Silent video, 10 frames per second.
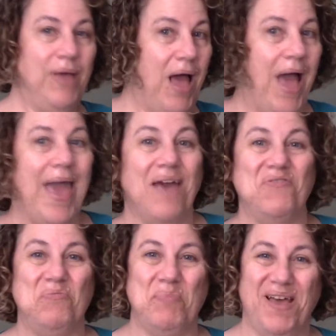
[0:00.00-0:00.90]
I have
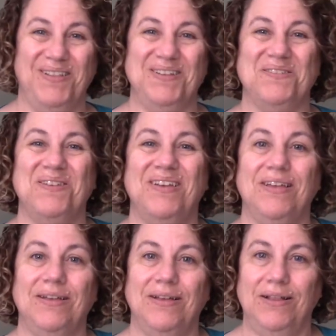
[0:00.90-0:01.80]
to balance
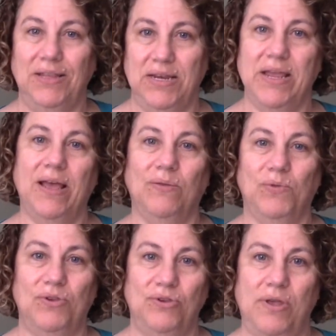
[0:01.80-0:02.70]
cleaning out
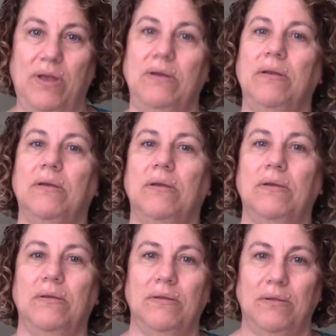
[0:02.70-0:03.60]
the shed
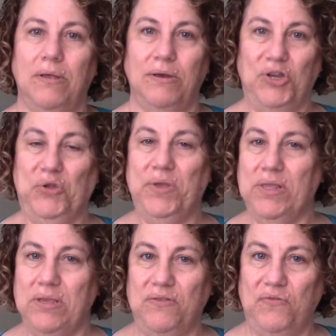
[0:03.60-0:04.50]
and doing
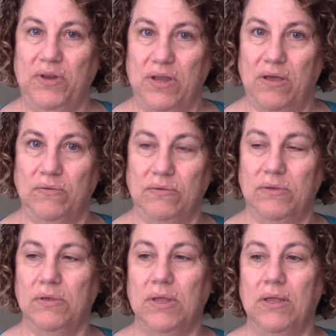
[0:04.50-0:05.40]
these videos.
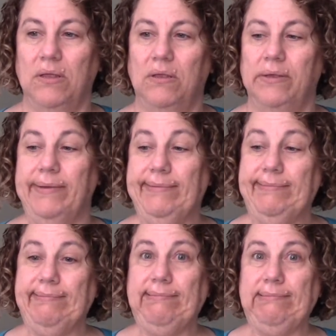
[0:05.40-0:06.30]

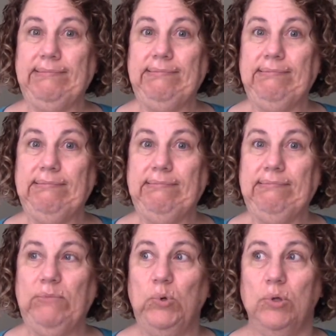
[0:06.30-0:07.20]

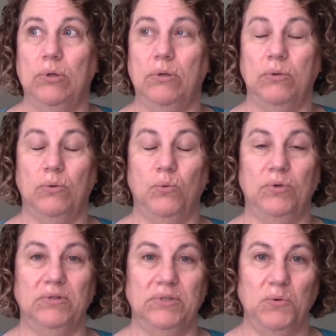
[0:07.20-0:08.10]
And,
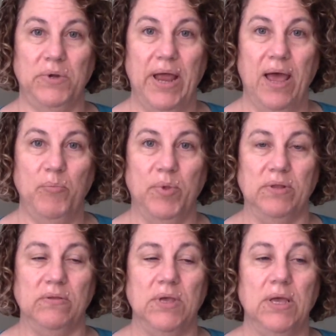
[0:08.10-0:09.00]
we'll see what
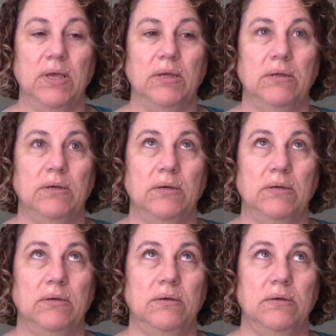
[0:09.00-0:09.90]
happens.
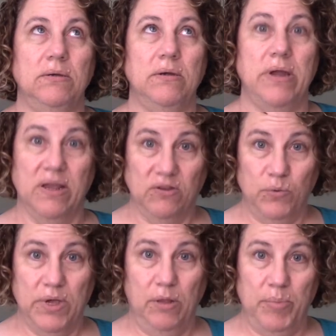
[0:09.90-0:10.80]
Next
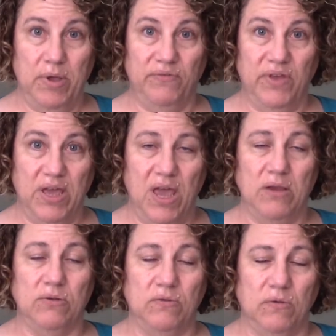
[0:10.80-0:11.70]
week I'll be on
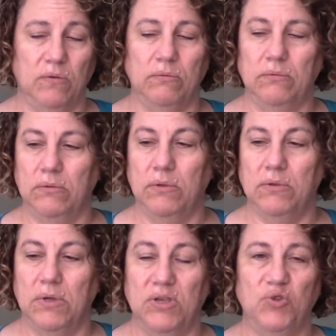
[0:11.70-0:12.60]
vacation, so
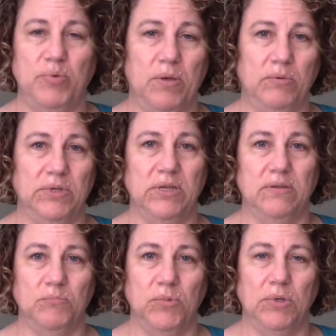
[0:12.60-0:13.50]
I should be able to get
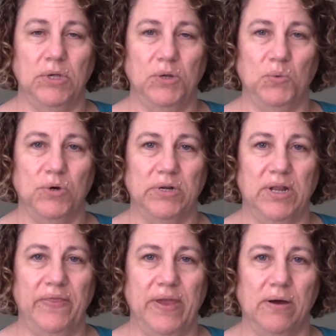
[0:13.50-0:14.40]
some good work
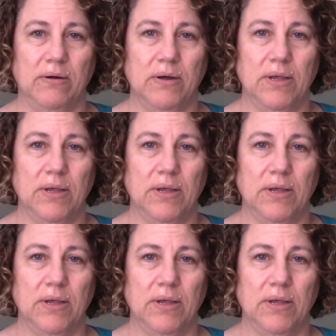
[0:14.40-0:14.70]
done there.